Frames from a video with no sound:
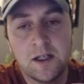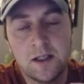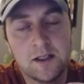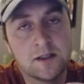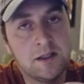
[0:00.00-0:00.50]

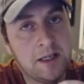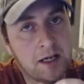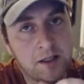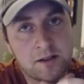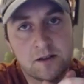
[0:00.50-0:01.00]
it is
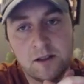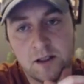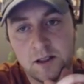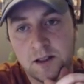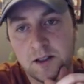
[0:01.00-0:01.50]
not
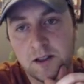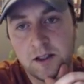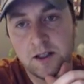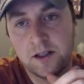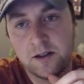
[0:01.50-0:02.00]

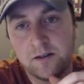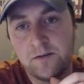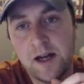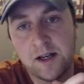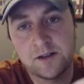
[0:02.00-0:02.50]
the
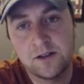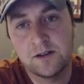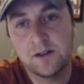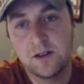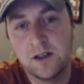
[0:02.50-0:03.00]

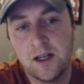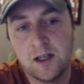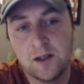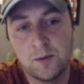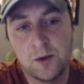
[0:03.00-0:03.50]
fastest
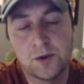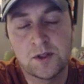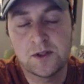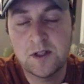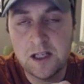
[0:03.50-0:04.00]
and most
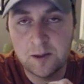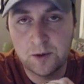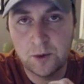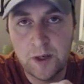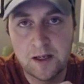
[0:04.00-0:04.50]

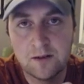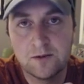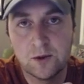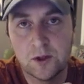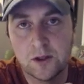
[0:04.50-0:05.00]
sustainable way
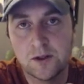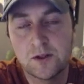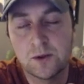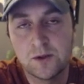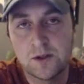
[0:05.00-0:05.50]
for
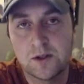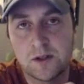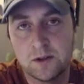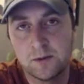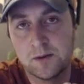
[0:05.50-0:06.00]
students to
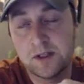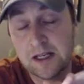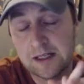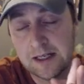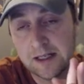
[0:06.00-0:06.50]
still stay
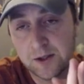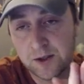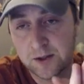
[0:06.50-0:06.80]
engaged.